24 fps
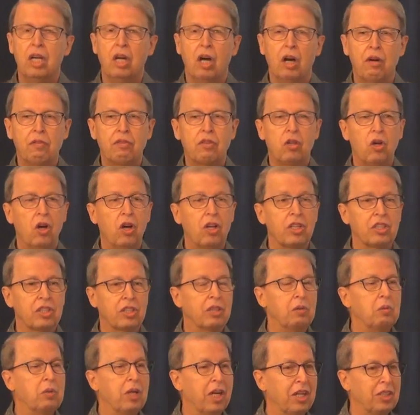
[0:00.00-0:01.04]
Of course,
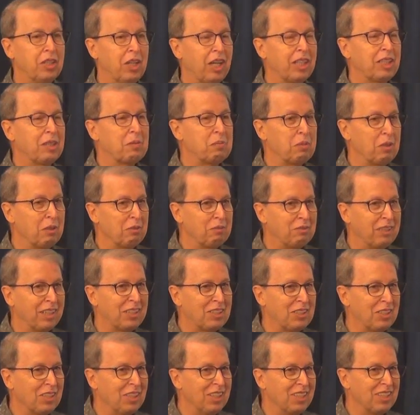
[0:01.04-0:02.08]
we are not a
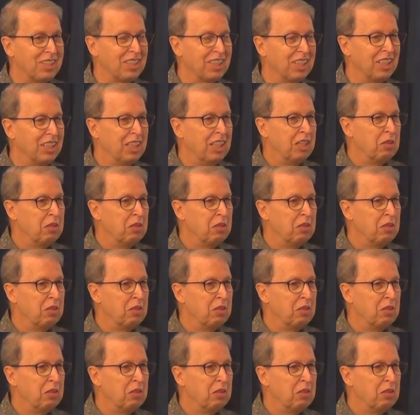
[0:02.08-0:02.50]
perfect church.